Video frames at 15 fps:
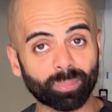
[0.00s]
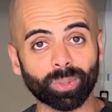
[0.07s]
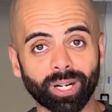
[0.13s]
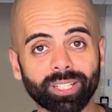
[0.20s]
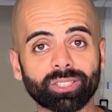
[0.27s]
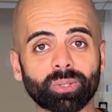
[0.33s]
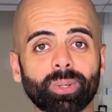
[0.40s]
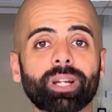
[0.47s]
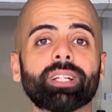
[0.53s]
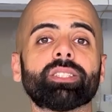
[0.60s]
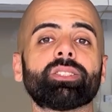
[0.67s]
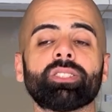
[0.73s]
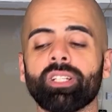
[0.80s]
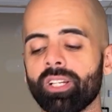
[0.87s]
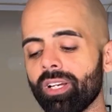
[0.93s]
price
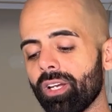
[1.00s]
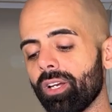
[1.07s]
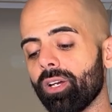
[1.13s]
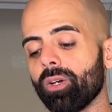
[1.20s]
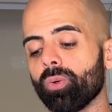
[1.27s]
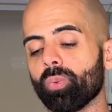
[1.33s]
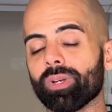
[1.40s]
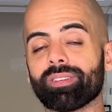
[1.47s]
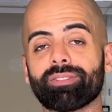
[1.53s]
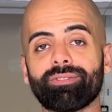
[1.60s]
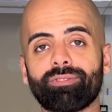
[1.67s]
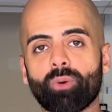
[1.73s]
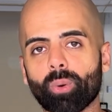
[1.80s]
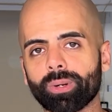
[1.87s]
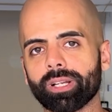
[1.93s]
range with
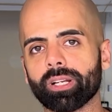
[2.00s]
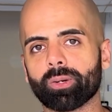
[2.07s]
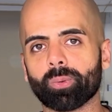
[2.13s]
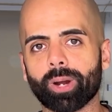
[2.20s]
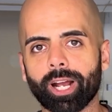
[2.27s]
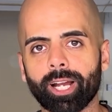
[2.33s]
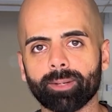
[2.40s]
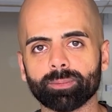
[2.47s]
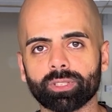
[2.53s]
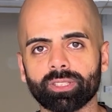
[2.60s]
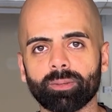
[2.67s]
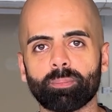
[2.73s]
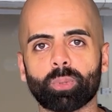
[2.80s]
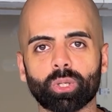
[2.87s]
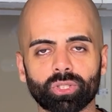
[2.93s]
40 grams
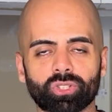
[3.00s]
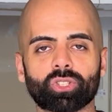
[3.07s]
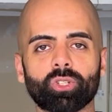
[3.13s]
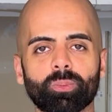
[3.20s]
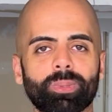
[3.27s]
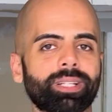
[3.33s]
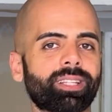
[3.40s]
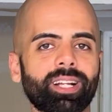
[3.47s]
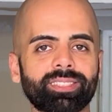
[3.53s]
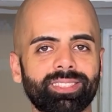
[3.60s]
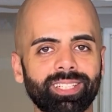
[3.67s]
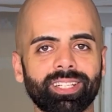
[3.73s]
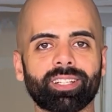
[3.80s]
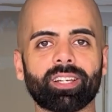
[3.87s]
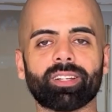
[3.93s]
per scoop. Let that
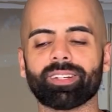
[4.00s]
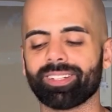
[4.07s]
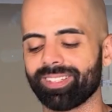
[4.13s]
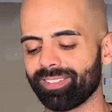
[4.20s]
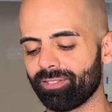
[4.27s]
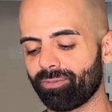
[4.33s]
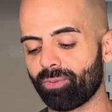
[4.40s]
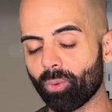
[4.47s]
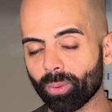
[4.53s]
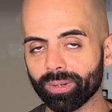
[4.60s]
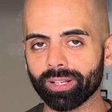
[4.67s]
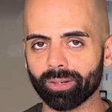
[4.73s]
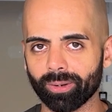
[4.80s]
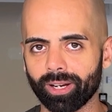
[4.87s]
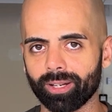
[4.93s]
sink in,
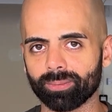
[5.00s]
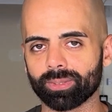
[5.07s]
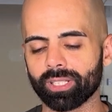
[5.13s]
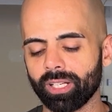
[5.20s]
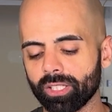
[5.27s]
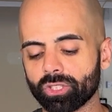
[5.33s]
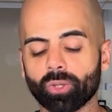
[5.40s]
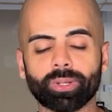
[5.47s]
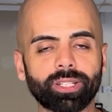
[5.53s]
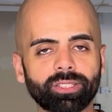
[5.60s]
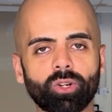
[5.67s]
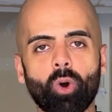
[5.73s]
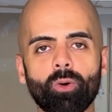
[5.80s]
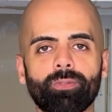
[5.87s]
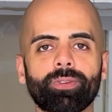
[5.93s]
40 grams. So this
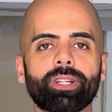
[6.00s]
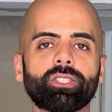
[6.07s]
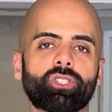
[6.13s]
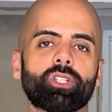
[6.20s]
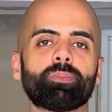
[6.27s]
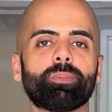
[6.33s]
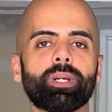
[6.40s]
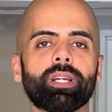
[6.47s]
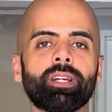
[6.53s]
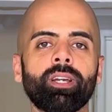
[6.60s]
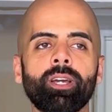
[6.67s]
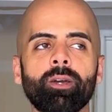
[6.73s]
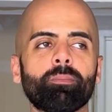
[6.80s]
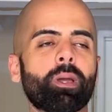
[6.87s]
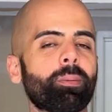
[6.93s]
hopefully should be,
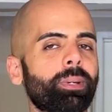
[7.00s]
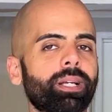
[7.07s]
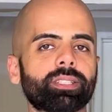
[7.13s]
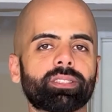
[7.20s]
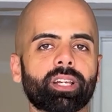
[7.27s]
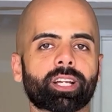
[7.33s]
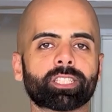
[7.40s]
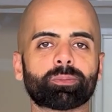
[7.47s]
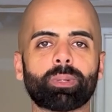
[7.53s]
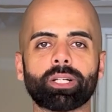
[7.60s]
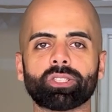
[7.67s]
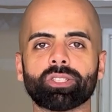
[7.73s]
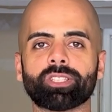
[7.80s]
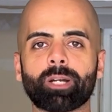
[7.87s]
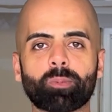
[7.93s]
maybe it's like a
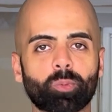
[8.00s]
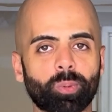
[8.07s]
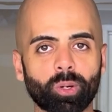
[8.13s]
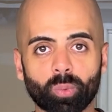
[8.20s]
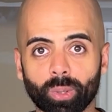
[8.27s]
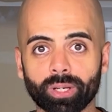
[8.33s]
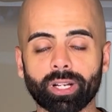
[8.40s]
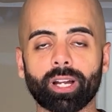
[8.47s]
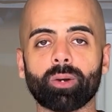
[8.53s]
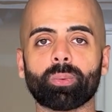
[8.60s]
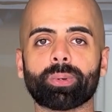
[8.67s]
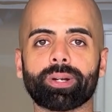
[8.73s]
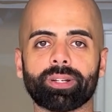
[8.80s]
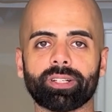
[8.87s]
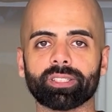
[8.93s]
special type of pre-workout
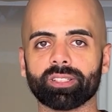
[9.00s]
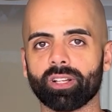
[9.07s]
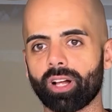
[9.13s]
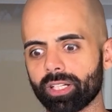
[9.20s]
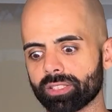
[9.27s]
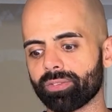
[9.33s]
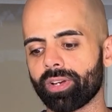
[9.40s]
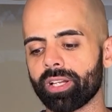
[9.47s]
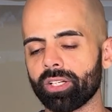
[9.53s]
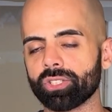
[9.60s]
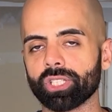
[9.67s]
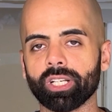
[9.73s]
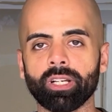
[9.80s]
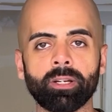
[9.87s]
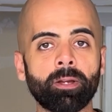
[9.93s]
where there's lots of
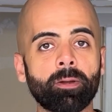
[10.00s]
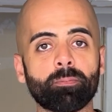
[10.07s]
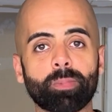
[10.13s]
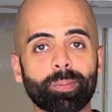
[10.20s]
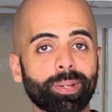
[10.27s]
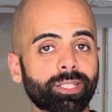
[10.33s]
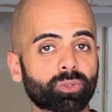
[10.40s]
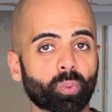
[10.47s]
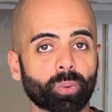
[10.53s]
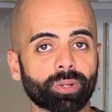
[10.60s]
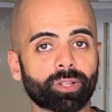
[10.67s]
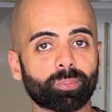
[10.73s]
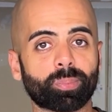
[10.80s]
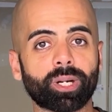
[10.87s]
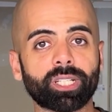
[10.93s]
energy. Maybe it's worth
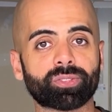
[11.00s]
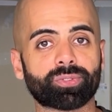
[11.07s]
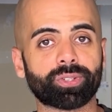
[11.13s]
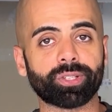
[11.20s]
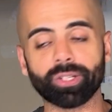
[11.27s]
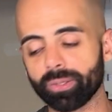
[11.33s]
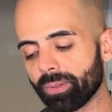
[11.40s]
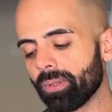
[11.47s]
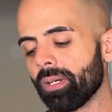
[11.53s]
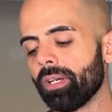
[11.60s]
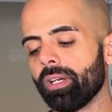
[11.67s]
the price for you.